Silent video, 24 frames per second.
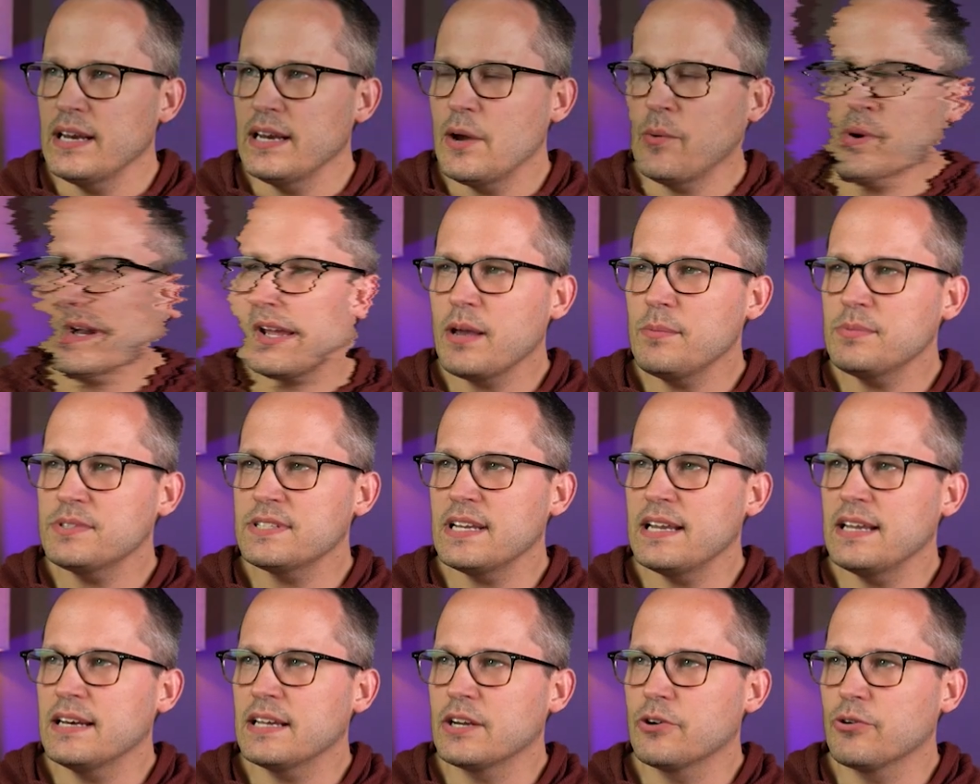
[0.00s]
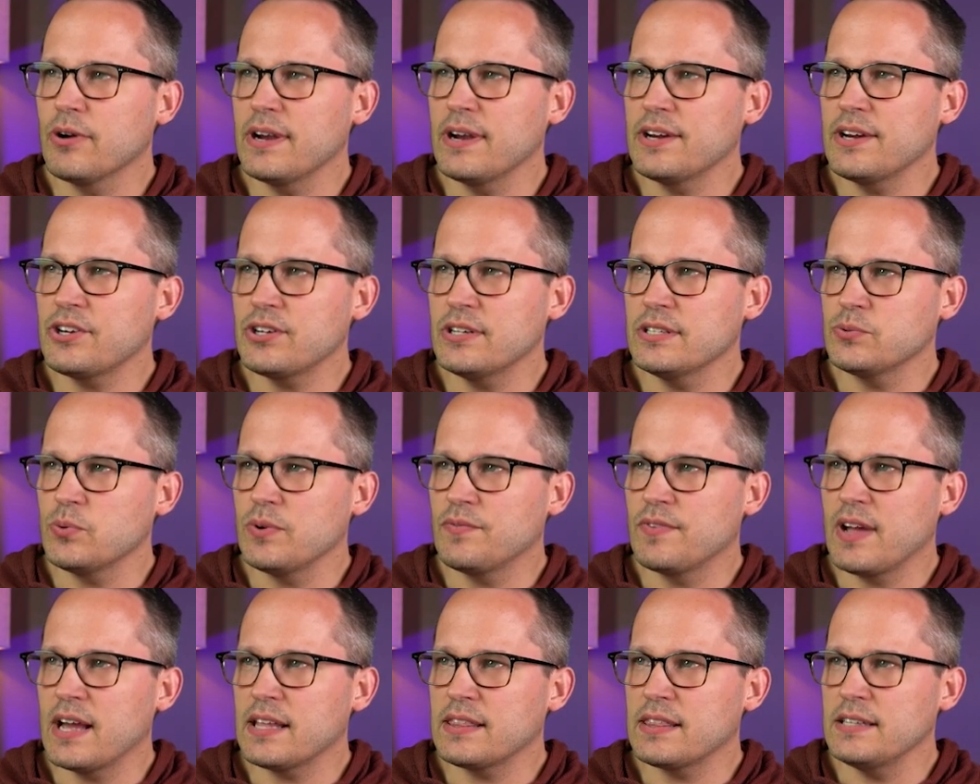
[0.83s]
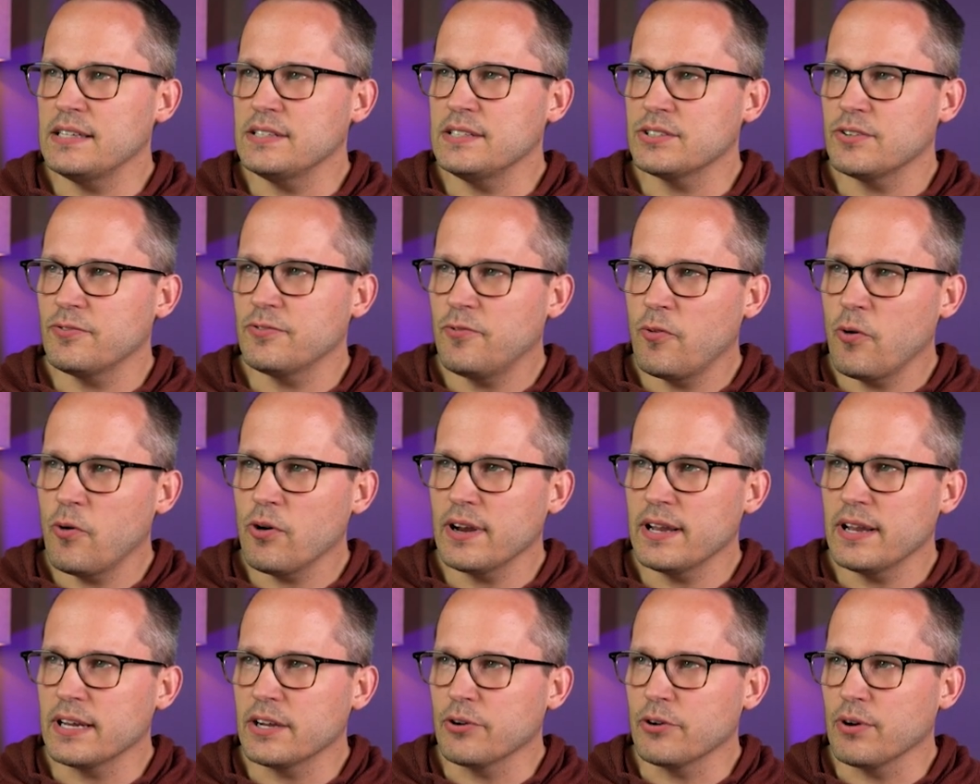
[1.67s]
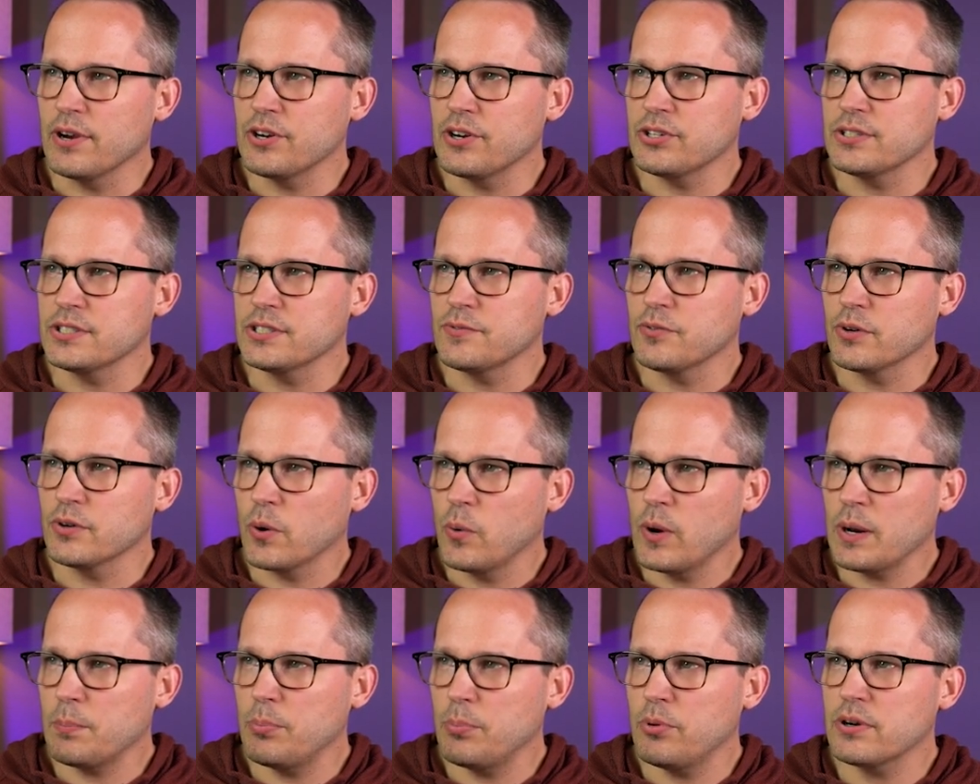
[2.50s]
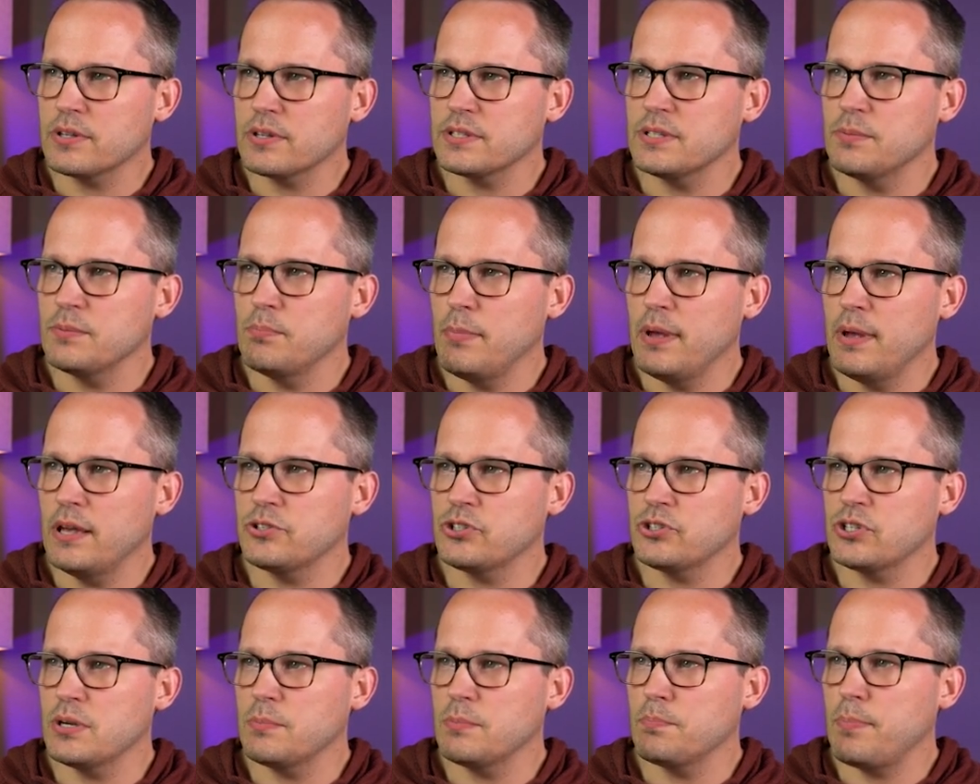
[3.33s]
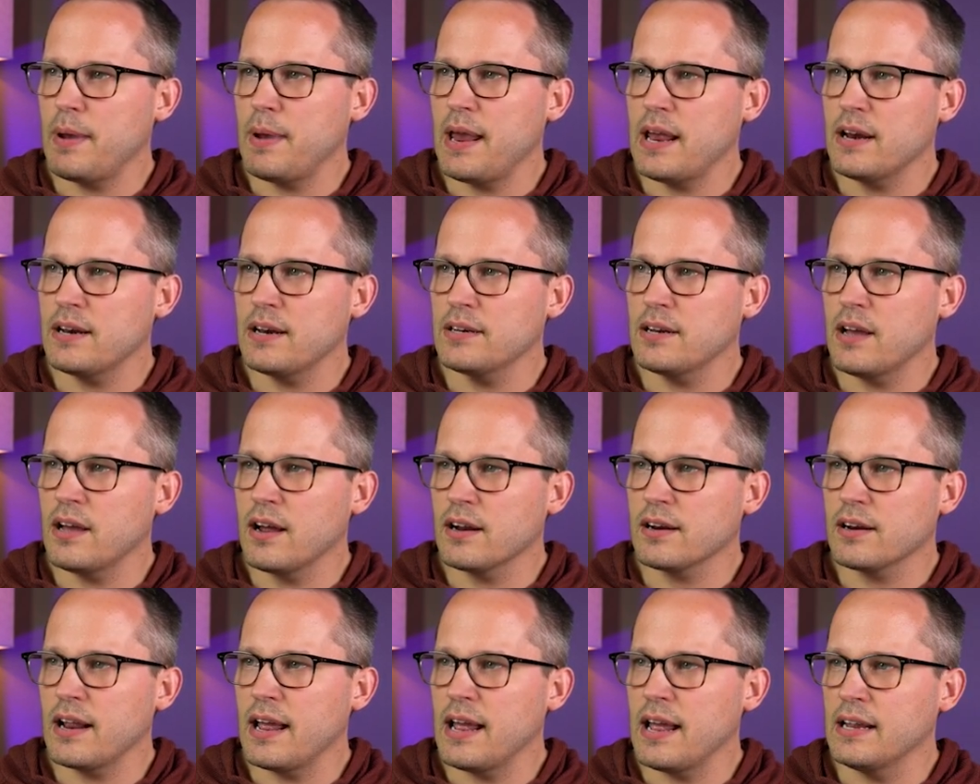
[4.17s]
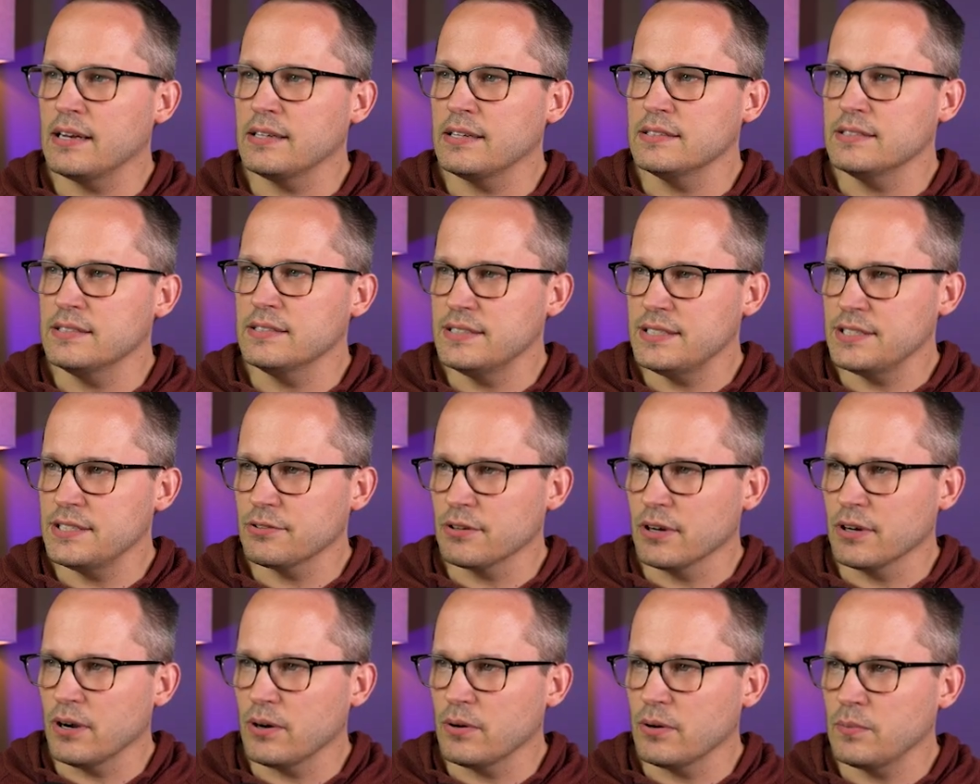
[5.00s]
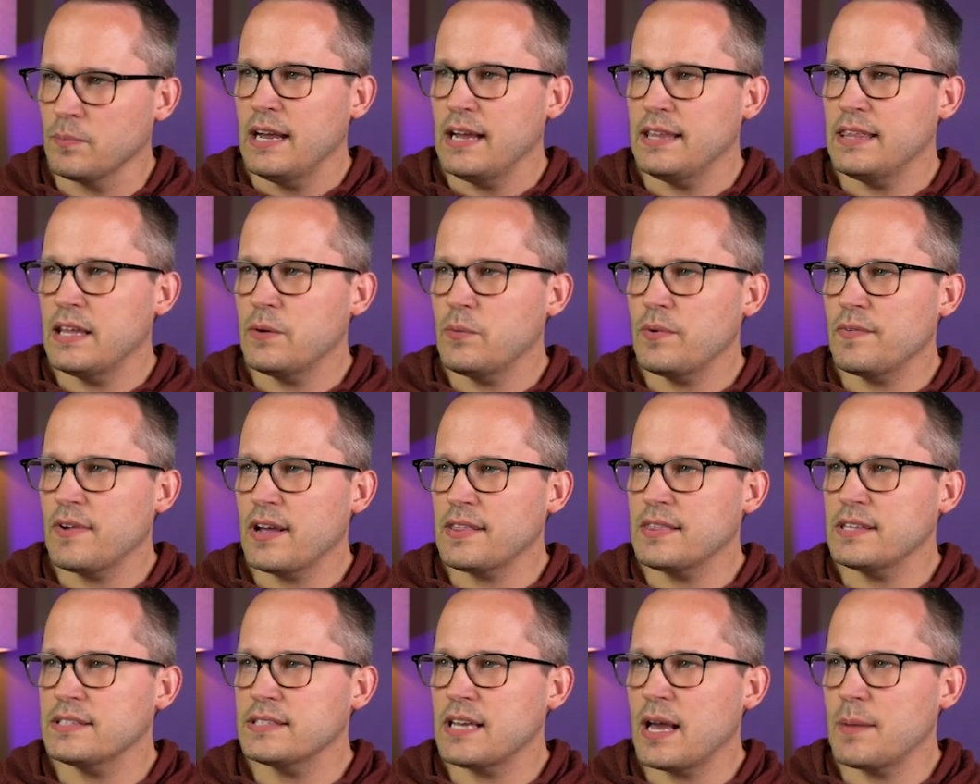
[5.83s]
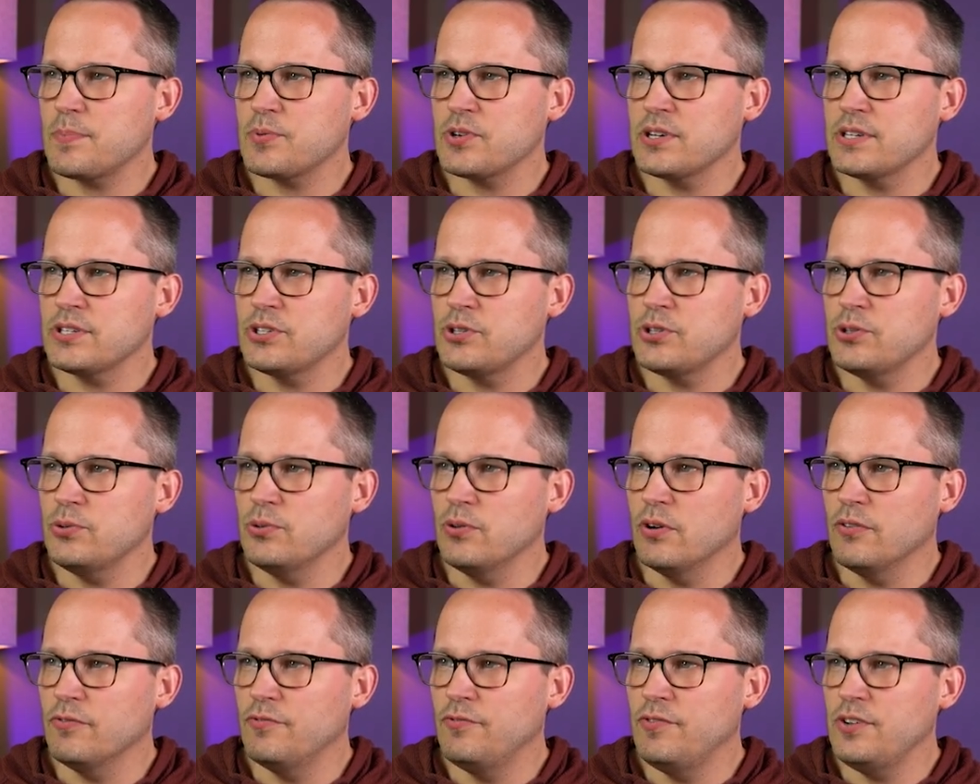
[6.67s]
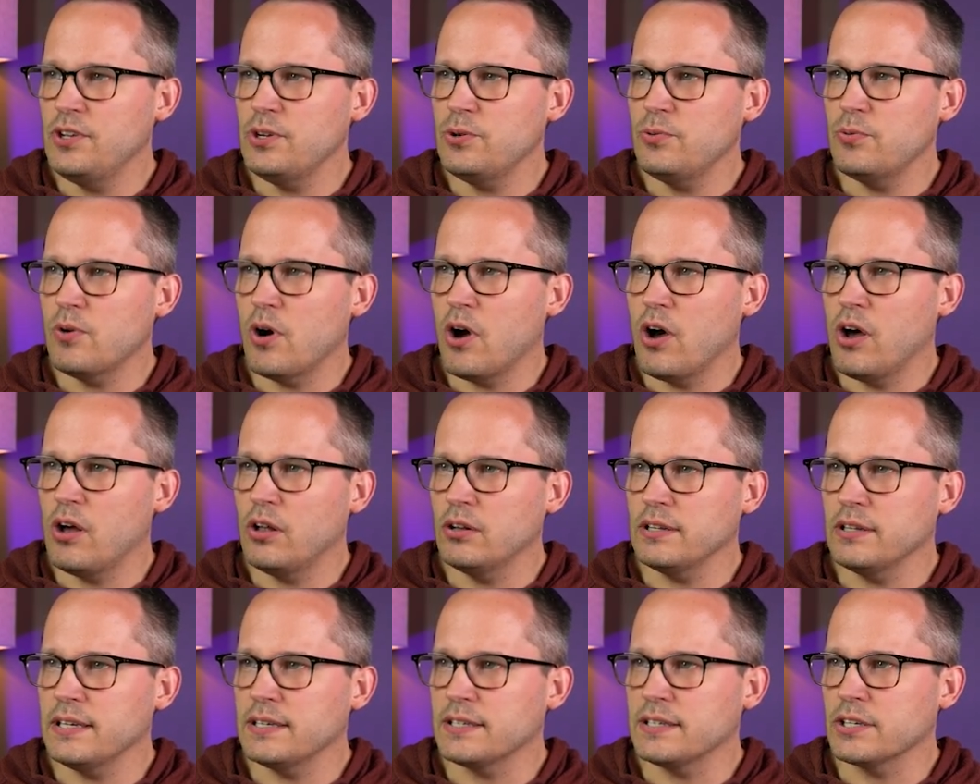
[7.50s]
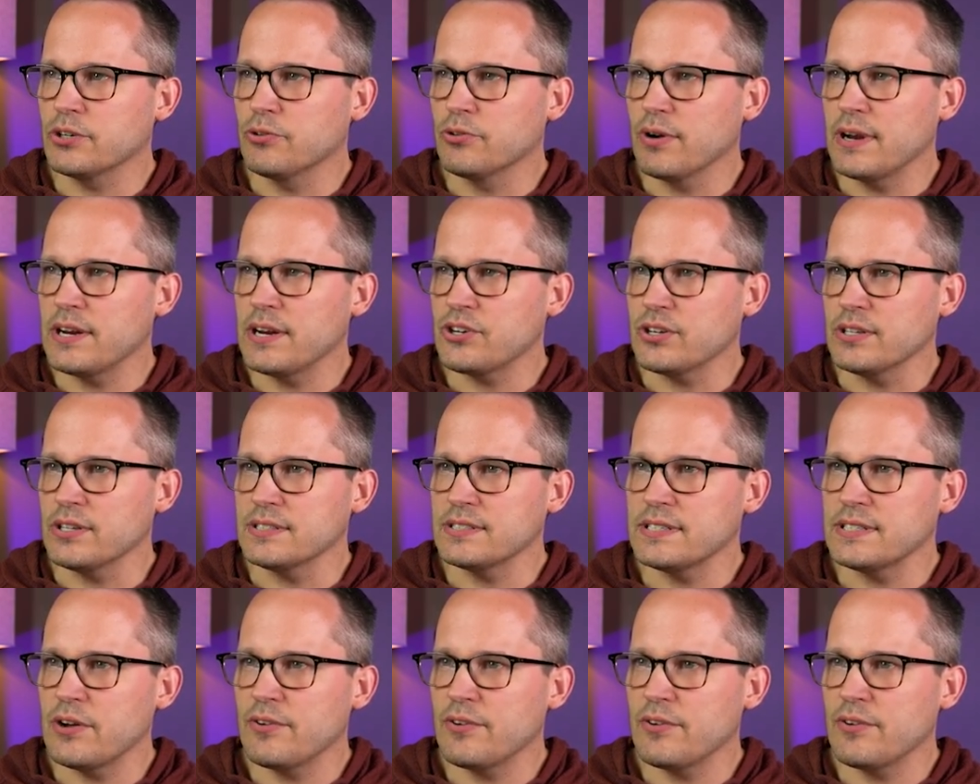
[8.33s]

when it comes to integrations, we've got these 4 integrations for QuickBooks, MailChimp, PandaDoc, and Xero. And then we've got this option to view all integrations.